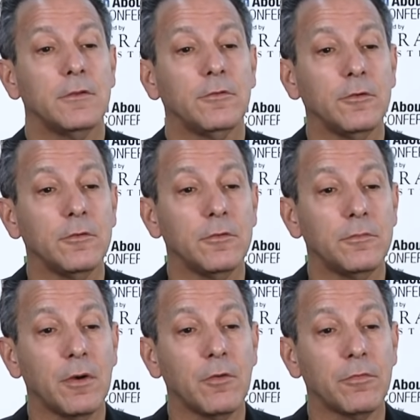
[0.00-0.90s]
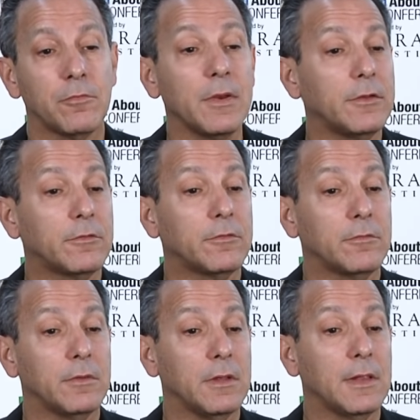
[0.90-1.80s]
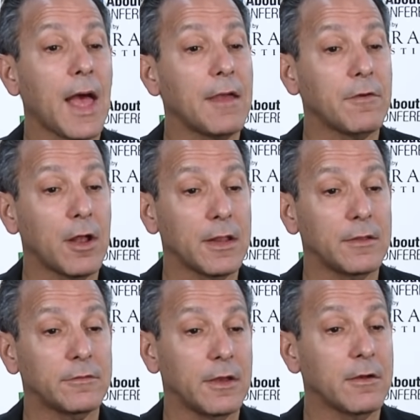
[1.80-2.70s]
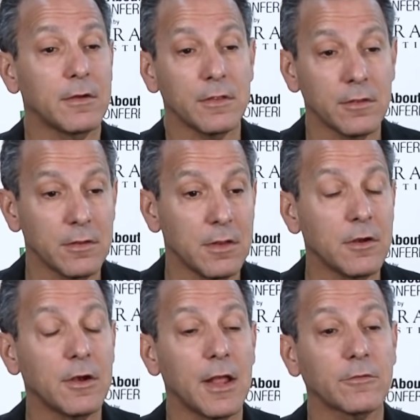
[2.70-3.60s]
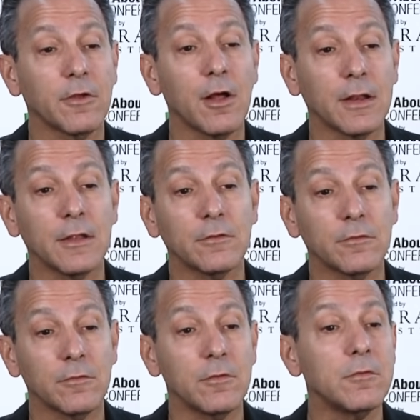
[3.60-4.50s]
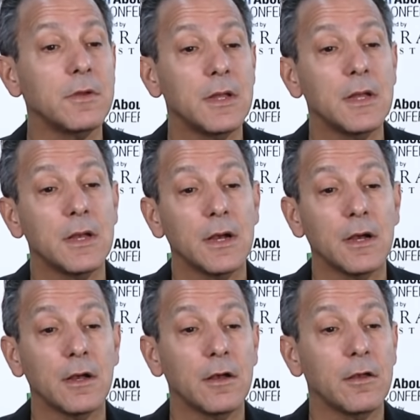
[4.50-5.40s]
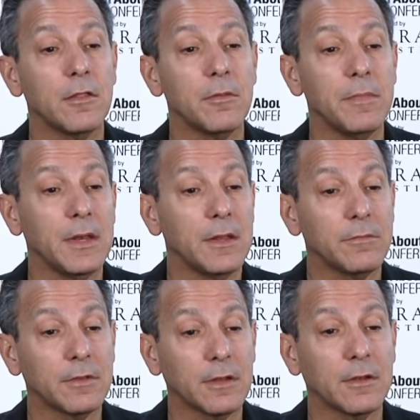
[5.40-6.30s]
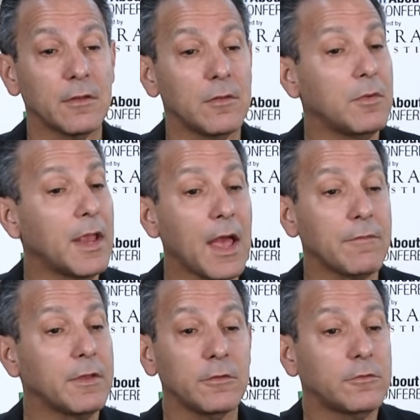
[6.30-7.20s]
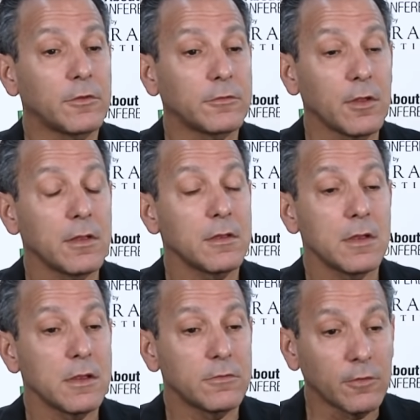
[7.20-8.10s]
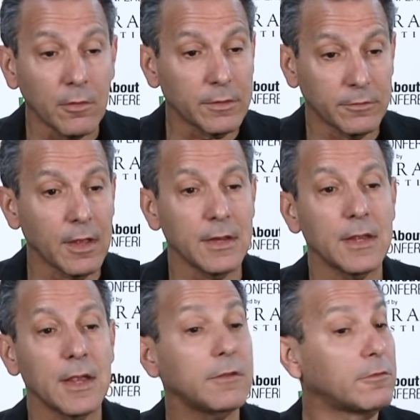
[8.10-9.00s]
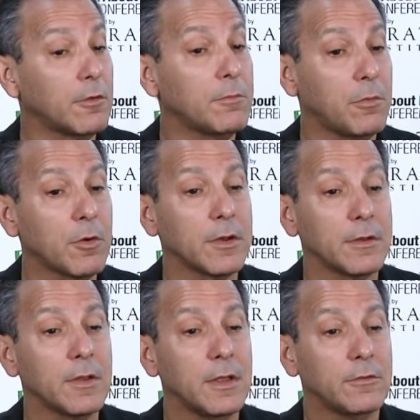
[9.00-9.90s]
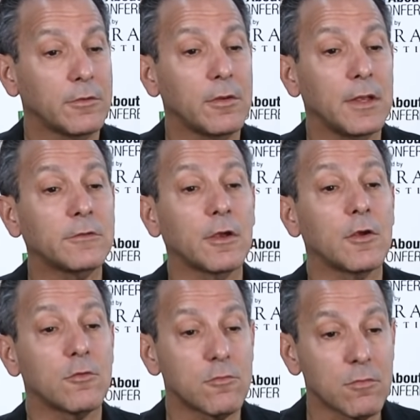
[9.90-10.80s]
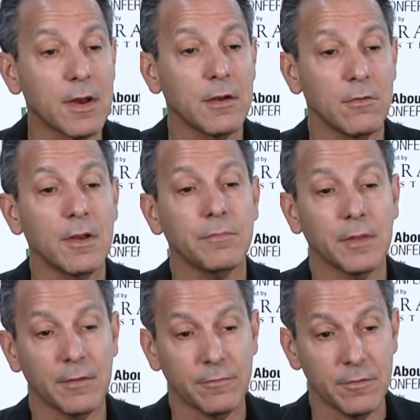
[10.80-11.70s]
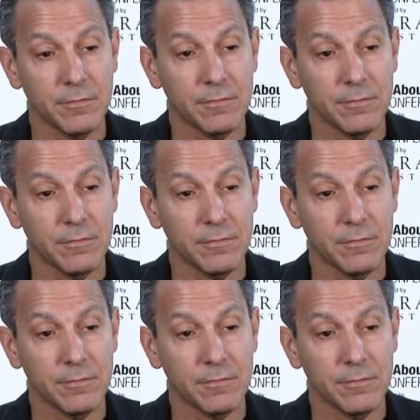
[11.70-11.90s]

to both reach the live audience here and the international audience through Uh, the mediums that we have is just so exciting and so important. So it's a great, great platform.